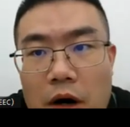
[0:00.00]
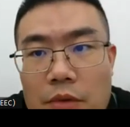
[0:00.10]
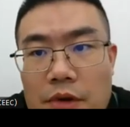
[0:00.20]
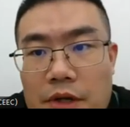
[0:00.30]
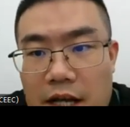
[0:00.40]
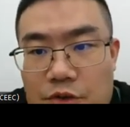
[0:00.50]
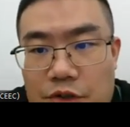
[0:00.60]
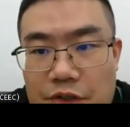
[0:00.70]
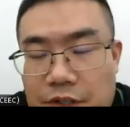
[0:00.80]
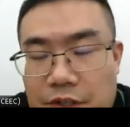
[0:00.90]
powered
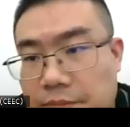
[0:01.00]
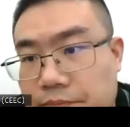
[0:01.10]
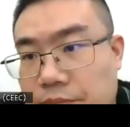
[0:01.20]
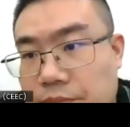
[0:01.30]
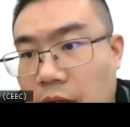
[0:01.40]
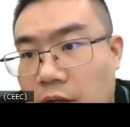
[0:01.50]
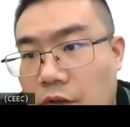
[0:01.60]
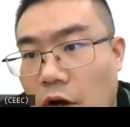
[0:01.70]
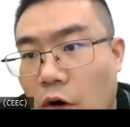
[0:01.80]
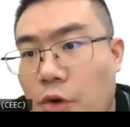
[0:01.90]
electricity.
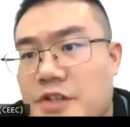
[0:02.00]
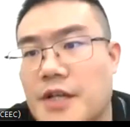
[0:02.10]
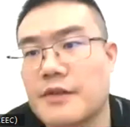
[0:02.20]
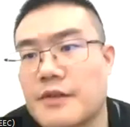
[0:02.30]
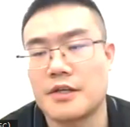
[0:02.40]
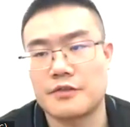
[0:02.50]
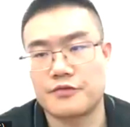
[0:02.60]
The origin is